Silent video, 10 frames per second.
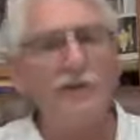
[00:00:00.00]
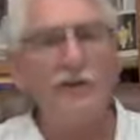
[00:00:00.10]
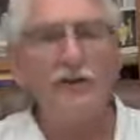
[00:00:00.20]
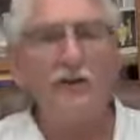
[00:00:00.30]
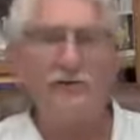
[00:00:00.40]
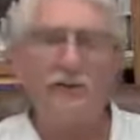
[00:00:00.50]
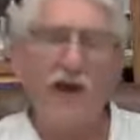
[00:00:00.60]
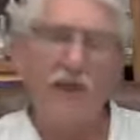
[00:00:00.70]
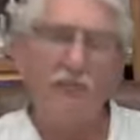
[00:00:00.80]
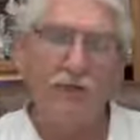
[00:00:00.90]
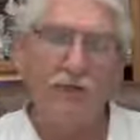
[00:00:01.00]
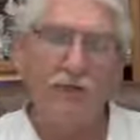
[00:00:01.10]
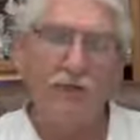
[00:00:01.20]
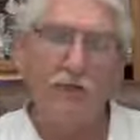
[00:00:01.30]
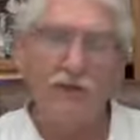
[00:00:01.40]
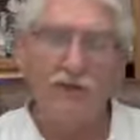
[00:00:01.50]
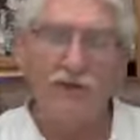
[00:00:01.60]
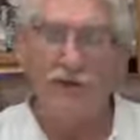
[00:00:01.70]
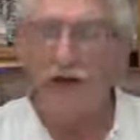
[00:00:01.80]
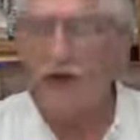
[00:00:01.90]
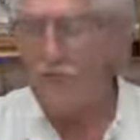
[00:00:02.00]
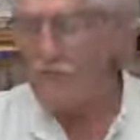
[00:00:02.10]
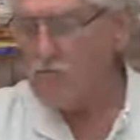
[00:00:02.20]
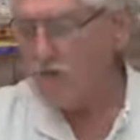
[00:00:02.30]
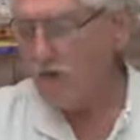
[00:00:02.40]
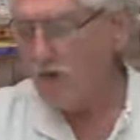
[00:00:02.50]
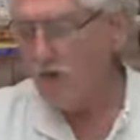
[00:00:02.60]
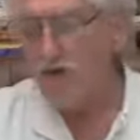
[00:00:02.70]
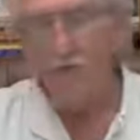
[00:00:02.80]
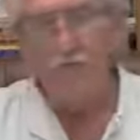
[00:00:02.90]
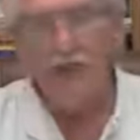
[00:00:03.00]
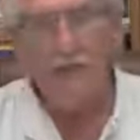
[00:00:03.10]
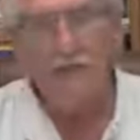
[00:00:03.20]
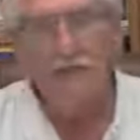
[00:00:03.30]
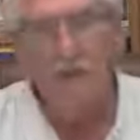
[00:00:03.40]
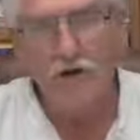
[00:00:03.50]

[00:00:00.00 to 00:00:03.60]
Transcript: I mean, if you have mold on your uh, your beans